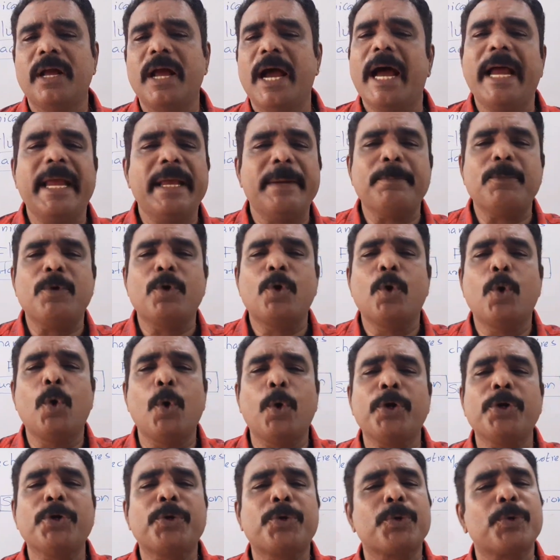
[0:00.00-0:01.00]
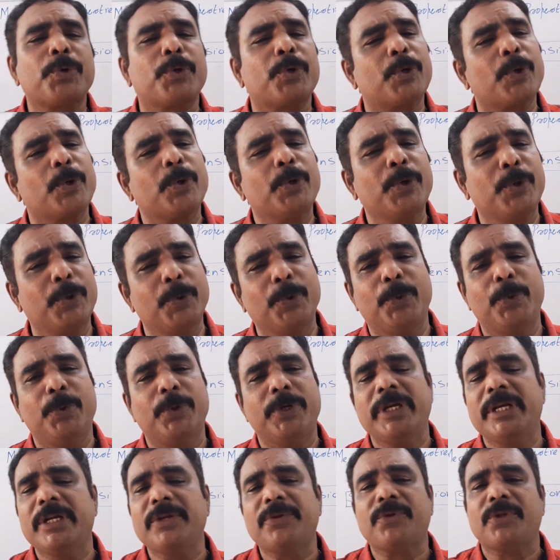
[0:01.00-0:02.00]
I am going to show you
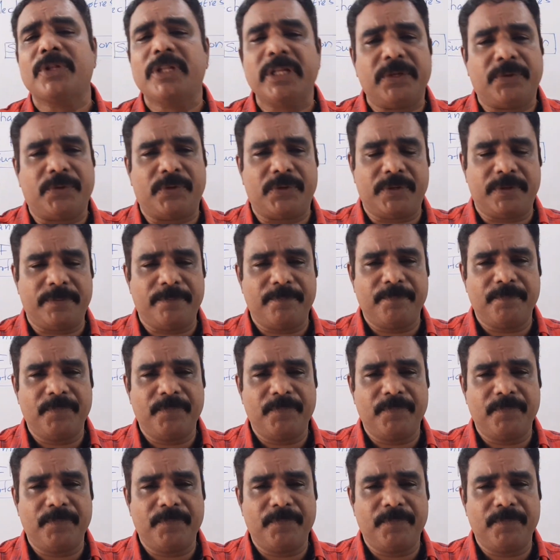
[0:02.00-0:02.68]
is this.